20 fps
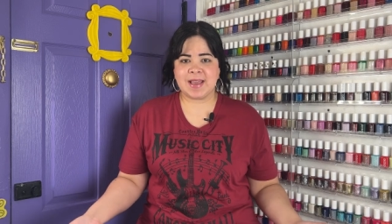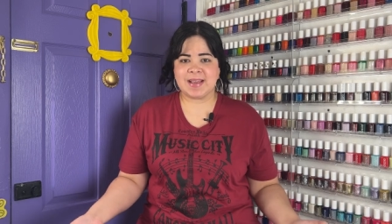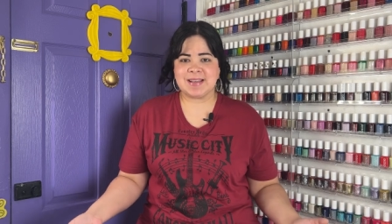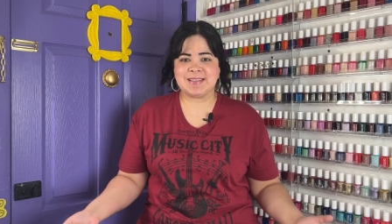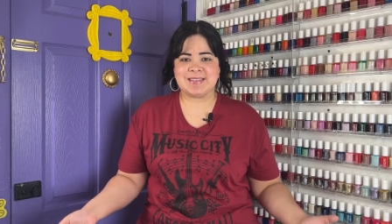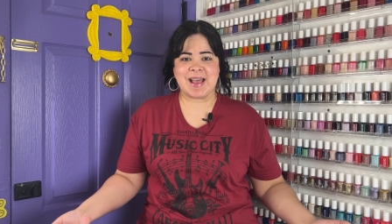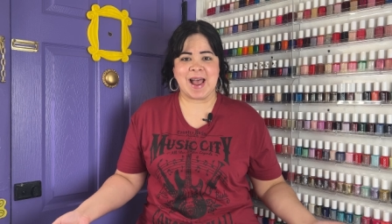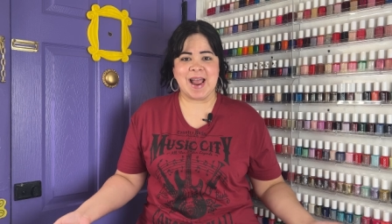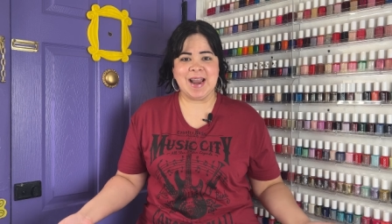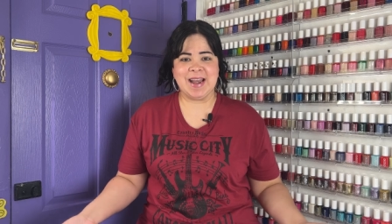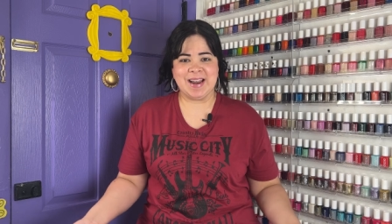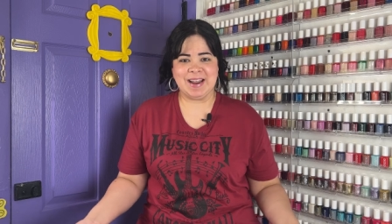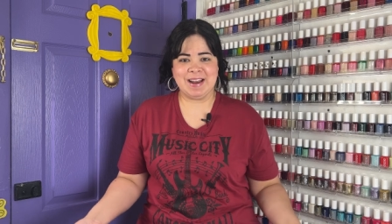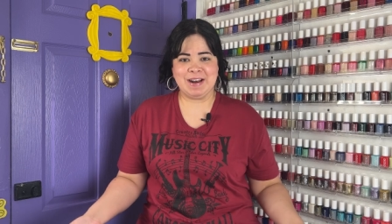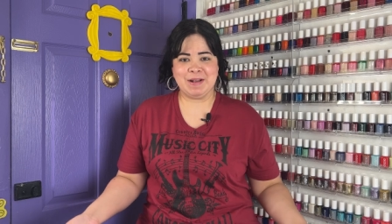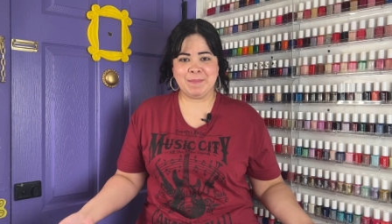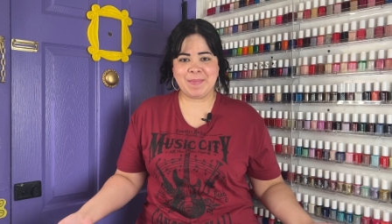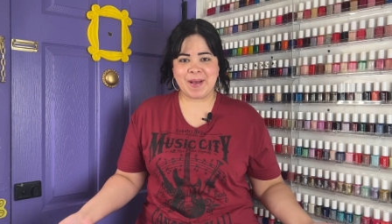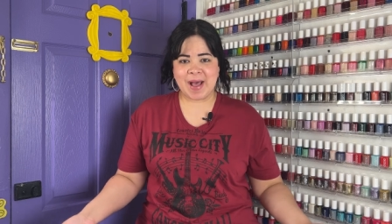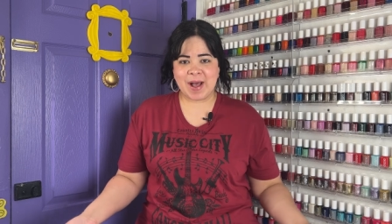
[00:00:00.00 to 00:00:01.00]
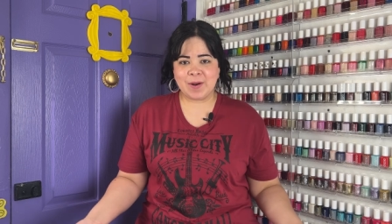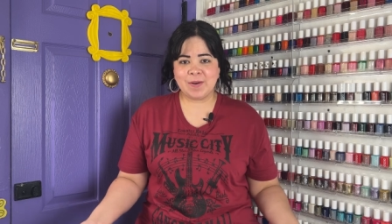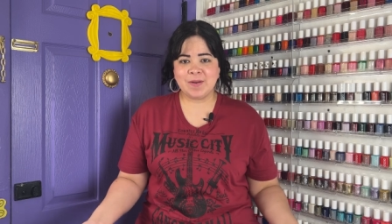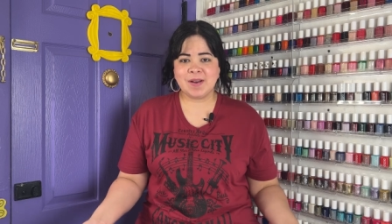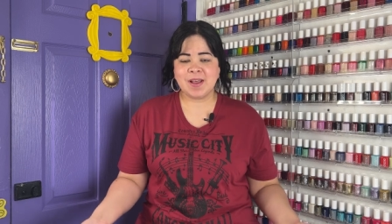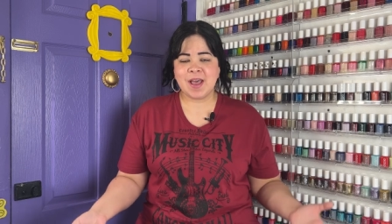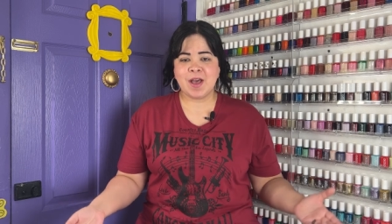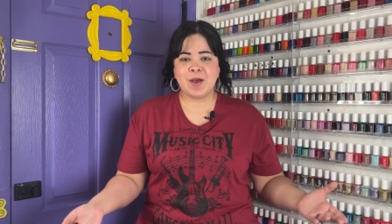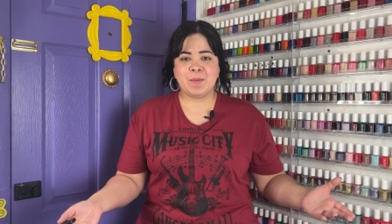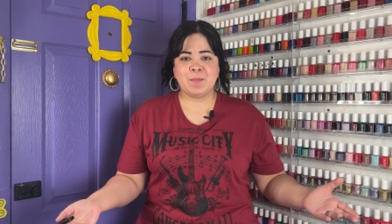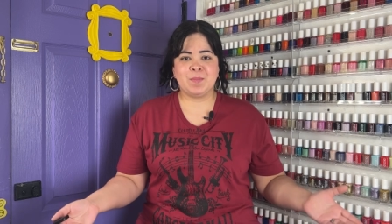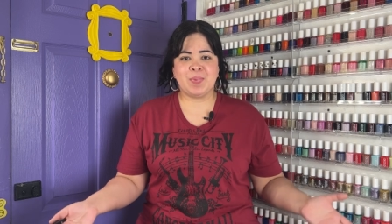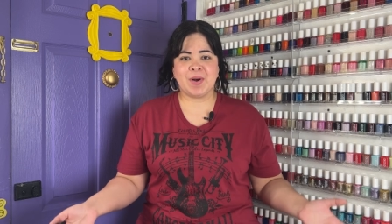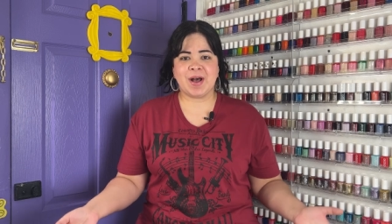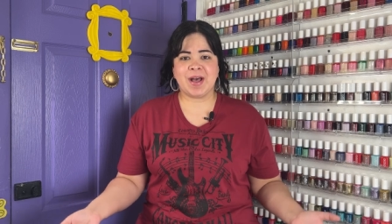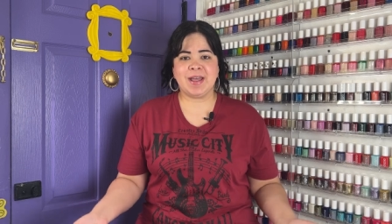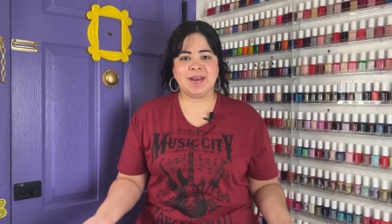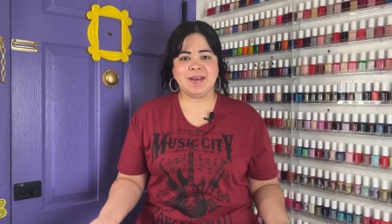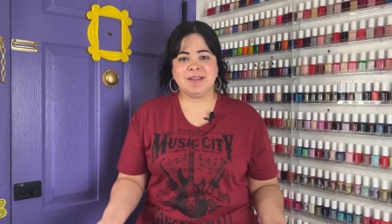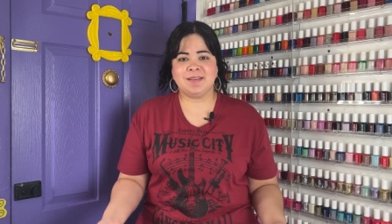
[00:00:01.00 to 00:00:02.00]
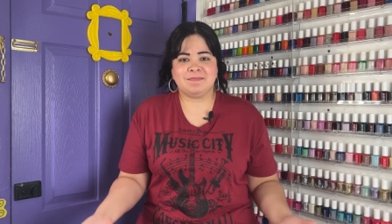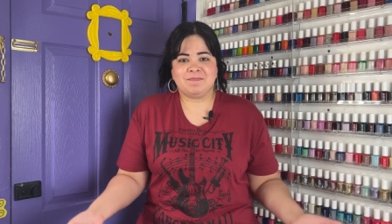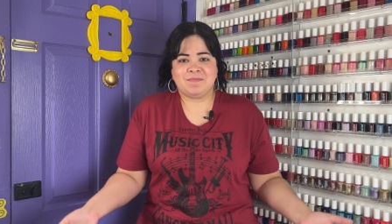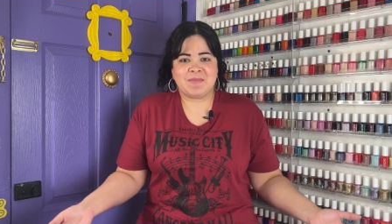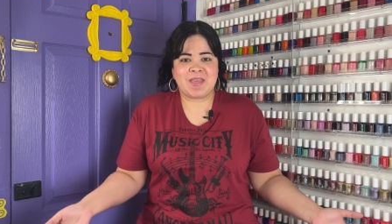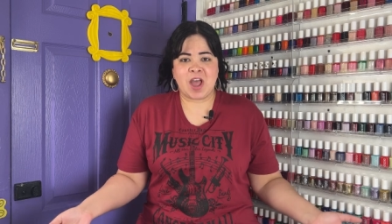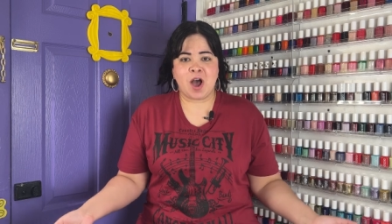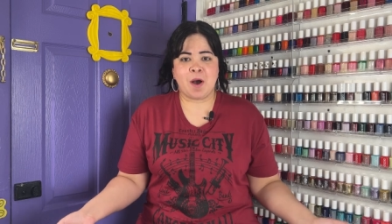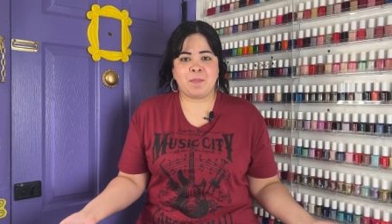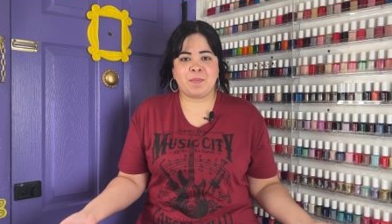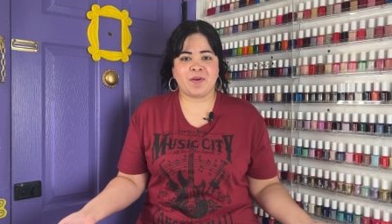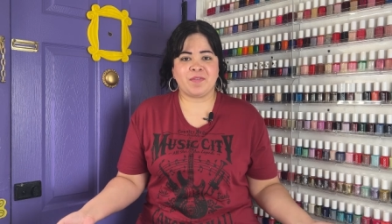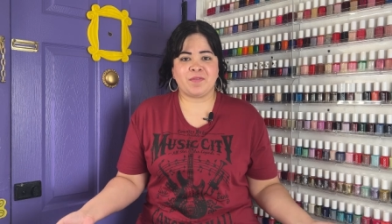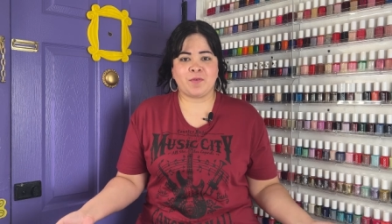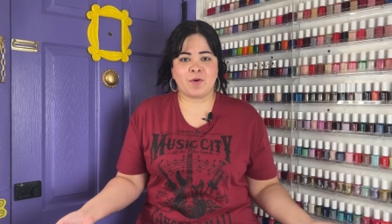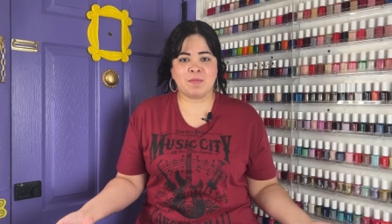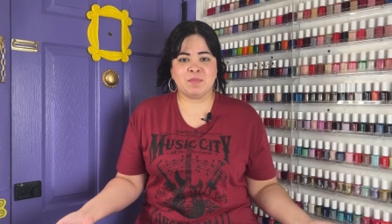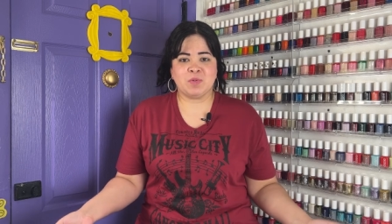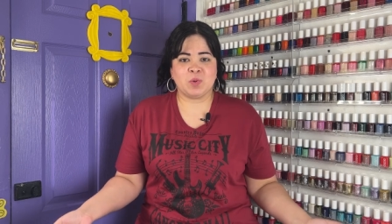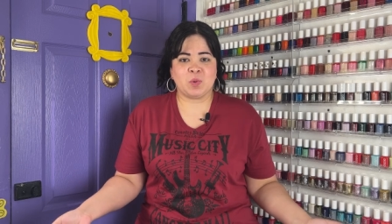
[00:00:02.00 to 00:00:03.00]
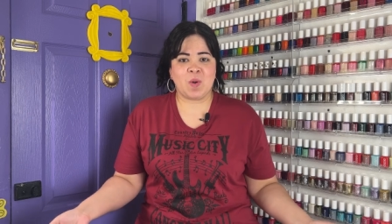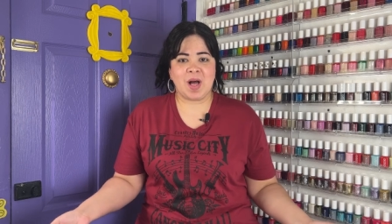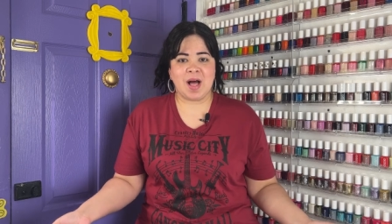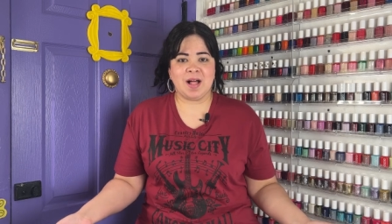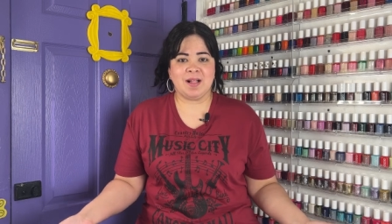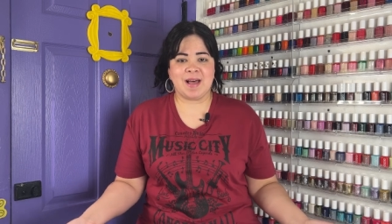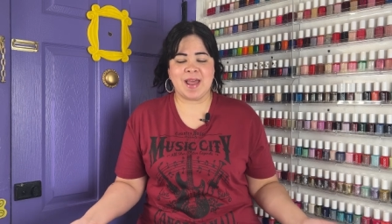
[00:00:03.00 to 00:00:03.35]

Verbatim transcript: excited about, but they all performed well.